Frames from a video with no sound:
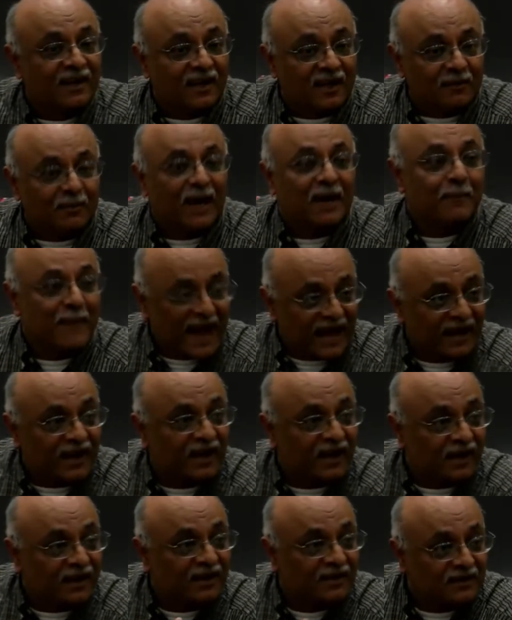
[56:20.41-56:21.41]
by
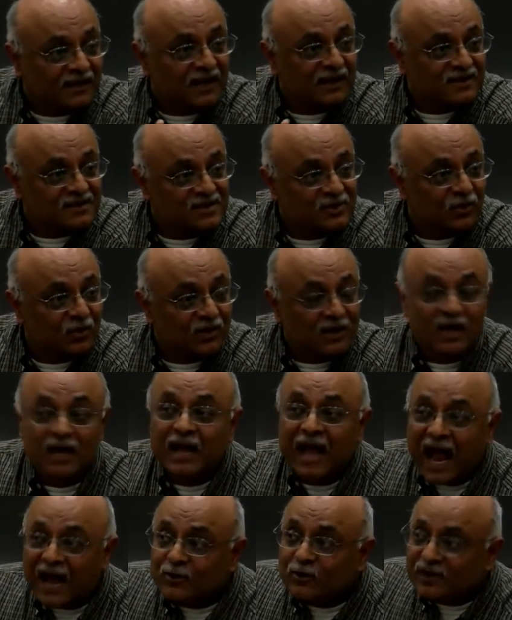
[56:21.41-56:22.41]
banking and, and so on.
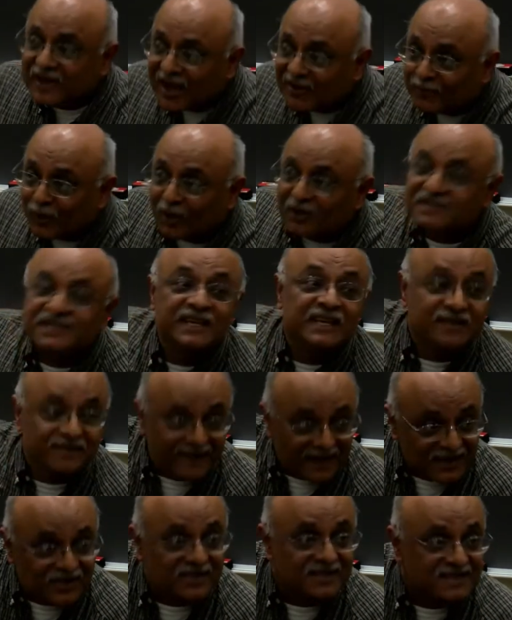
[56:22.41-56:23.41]
And you can have policy
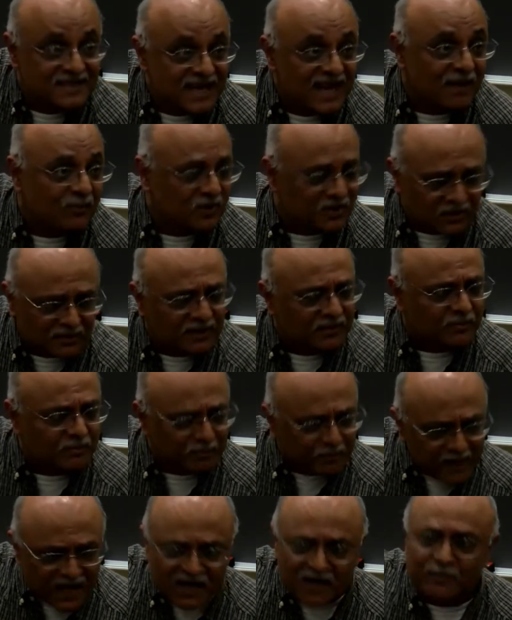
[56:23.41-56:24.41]
interventions there, which there are
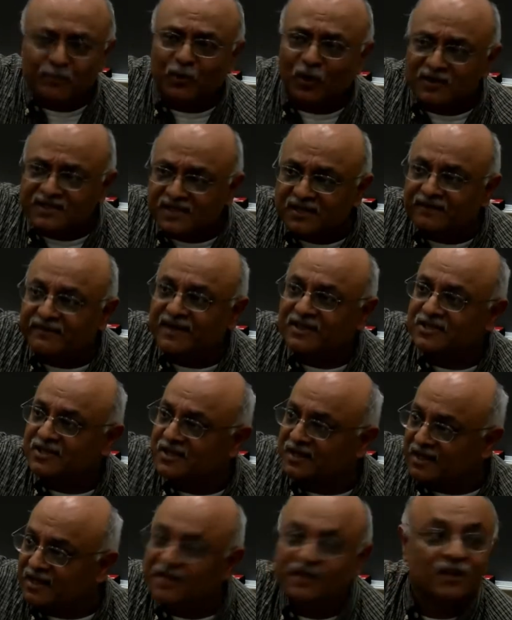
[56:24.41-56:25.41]
many policy interventions in
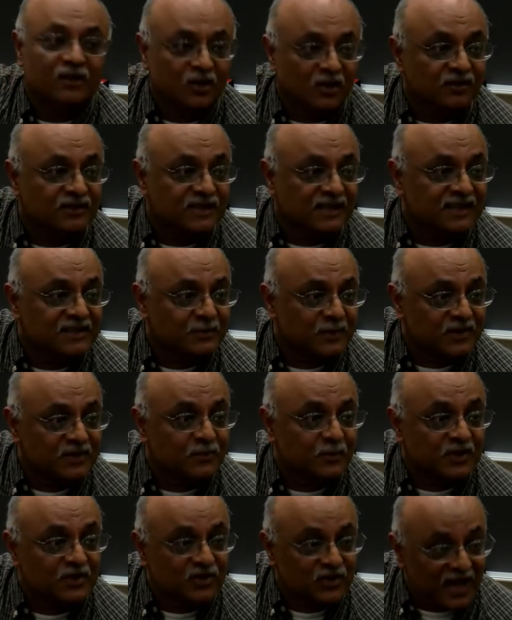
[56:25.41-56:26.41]
the Indian context, which,
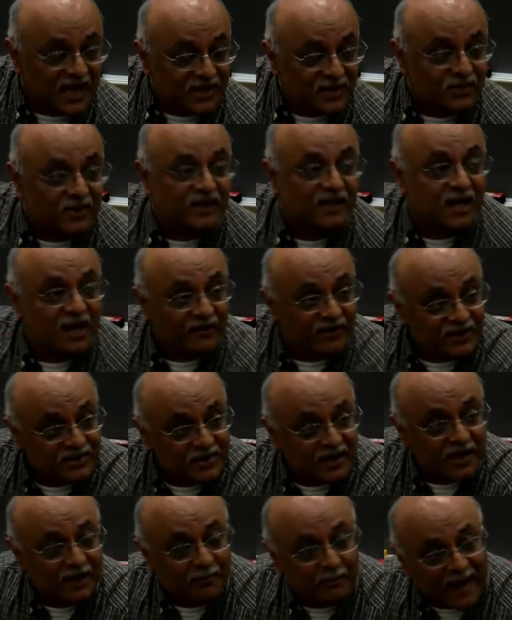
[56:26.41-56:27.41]
which try to encourage
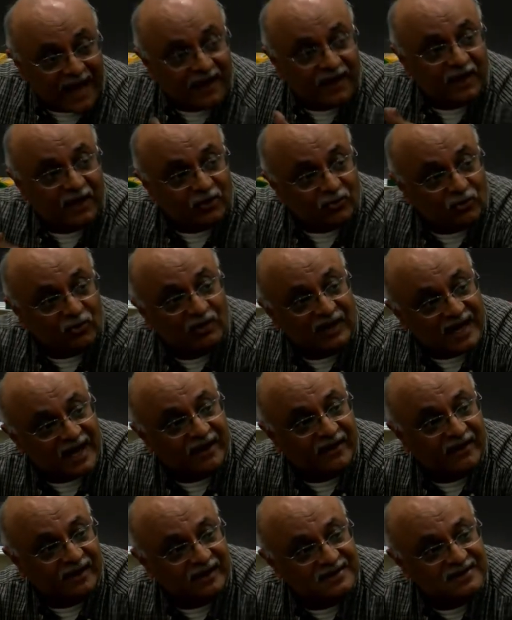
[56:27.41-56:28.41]
banking in rural
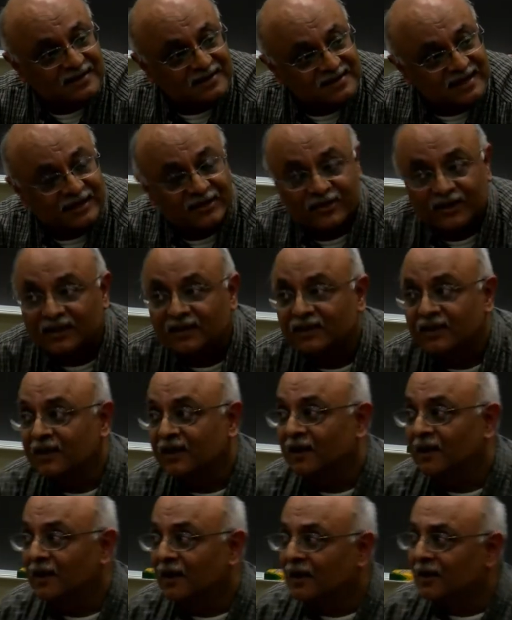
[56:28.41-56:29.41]
areas, etc.
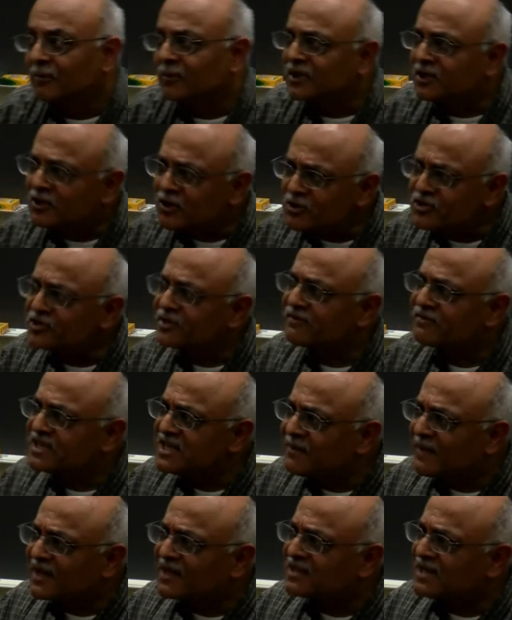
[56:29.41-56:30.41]
But the notion of
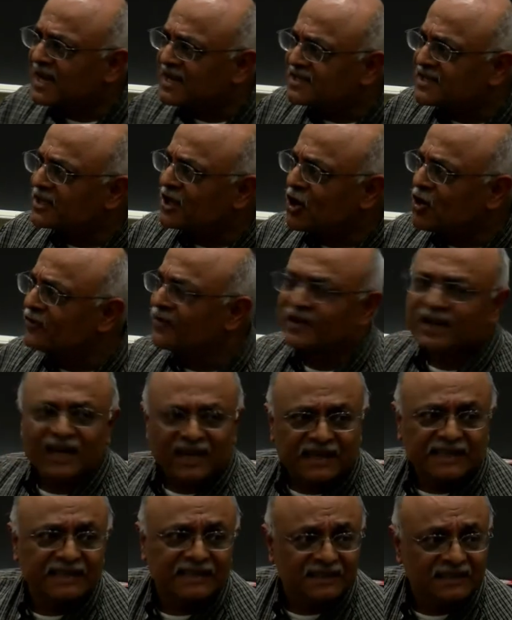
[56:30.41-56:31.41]
demonetizing
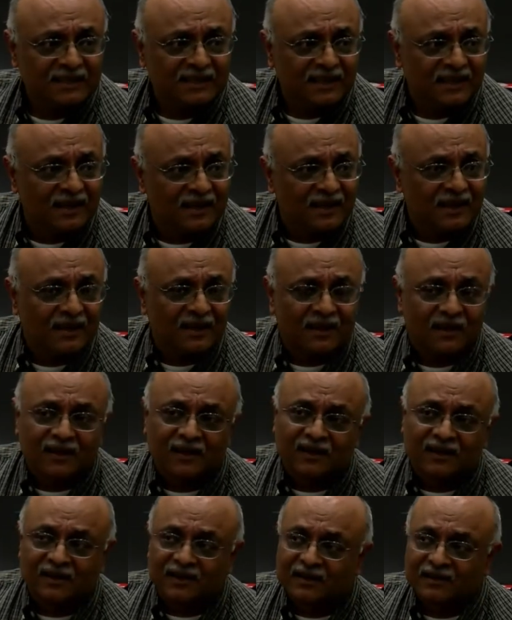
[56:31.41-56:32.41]
overnight,
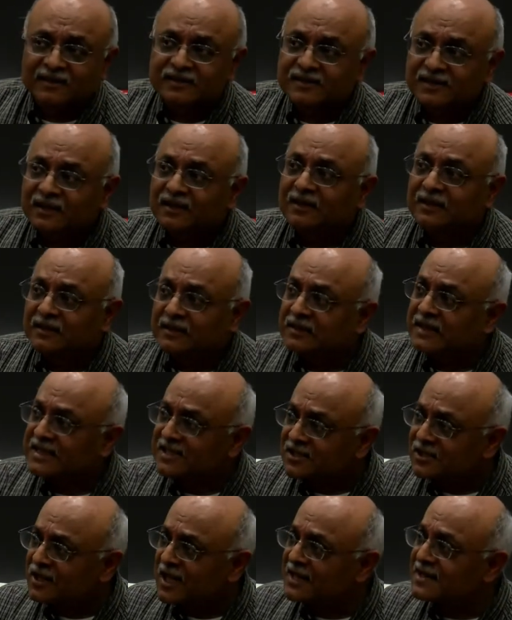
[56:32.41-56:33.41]
uh, certain, that's,
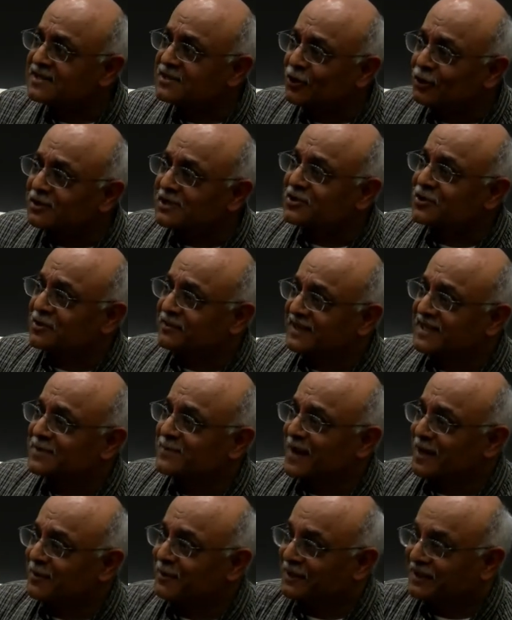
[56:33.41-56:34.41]
that is not the sort of
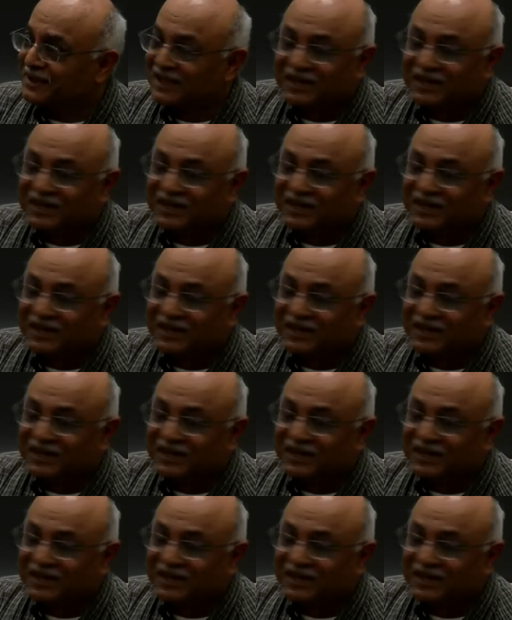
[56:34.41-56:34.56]
experiment